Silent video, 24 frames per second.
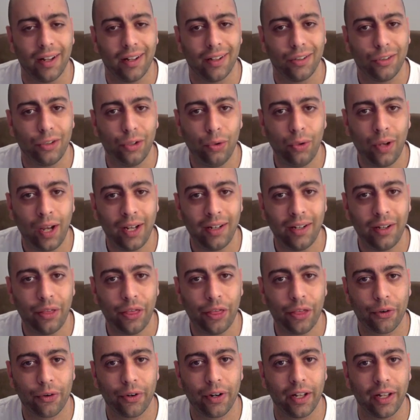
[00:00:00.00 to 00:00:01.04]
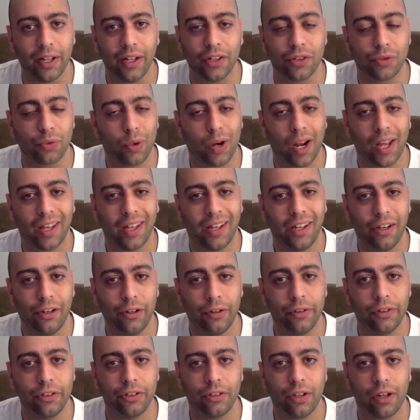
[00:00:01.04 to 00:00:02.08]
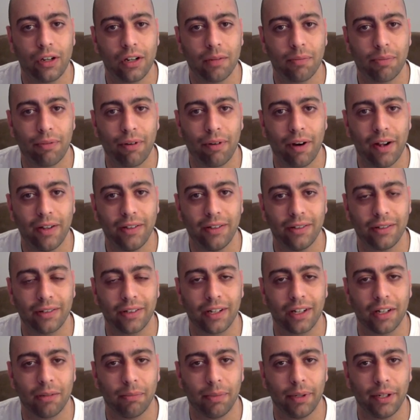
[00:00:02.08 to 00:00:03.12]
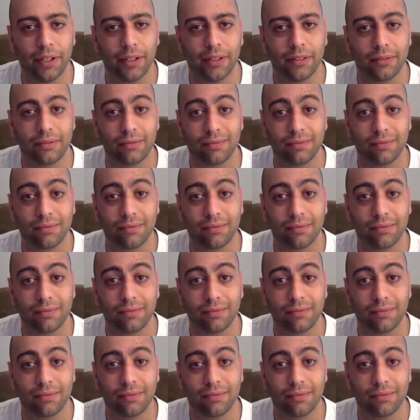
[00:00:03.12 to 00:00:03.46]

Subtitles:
$293 is what I hear the starting price is going to be.